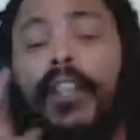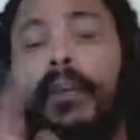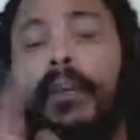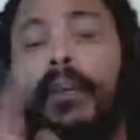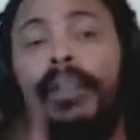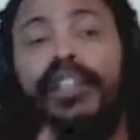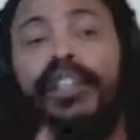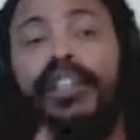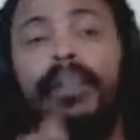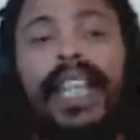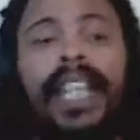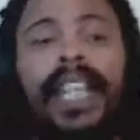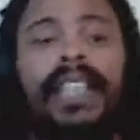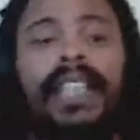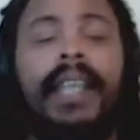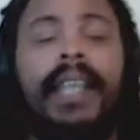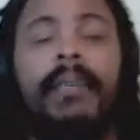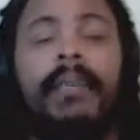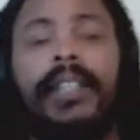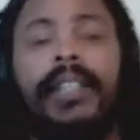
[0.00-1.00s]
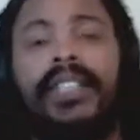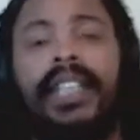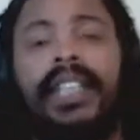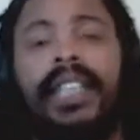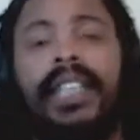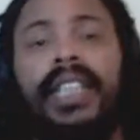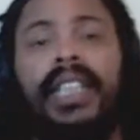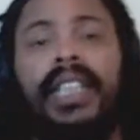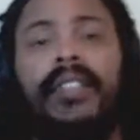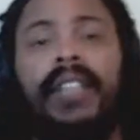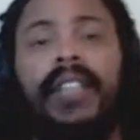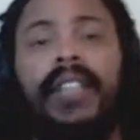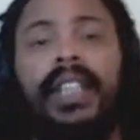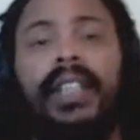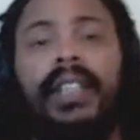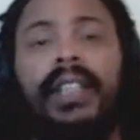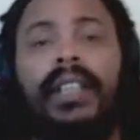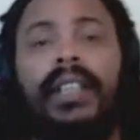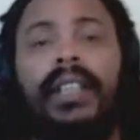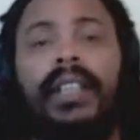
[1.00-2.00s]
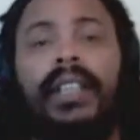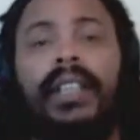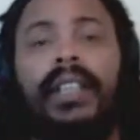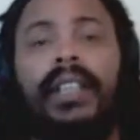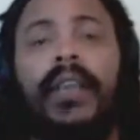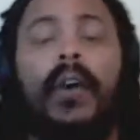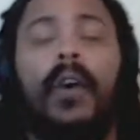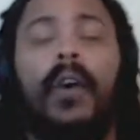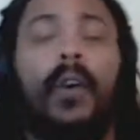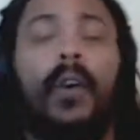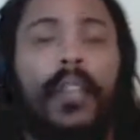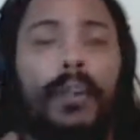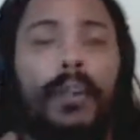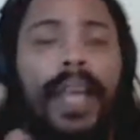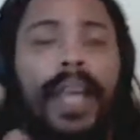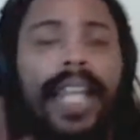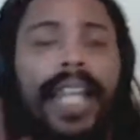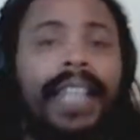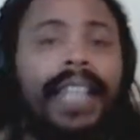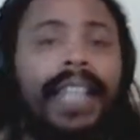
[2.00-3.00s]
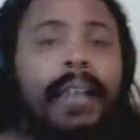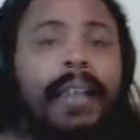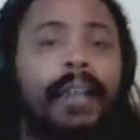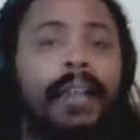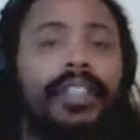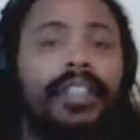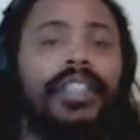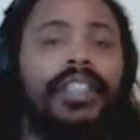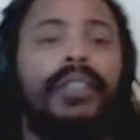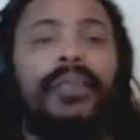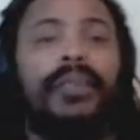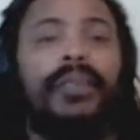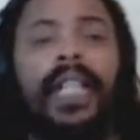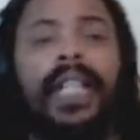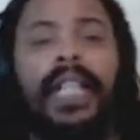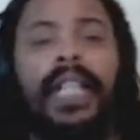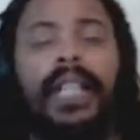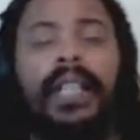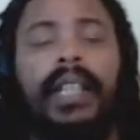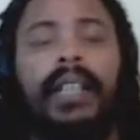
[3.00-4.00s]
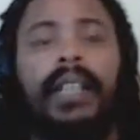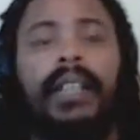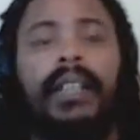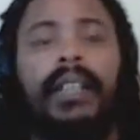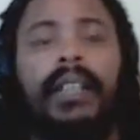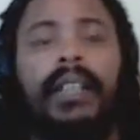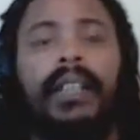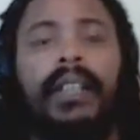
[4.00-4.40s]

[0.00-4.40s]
No, but you might get that much into TV, or you might get that much into reading,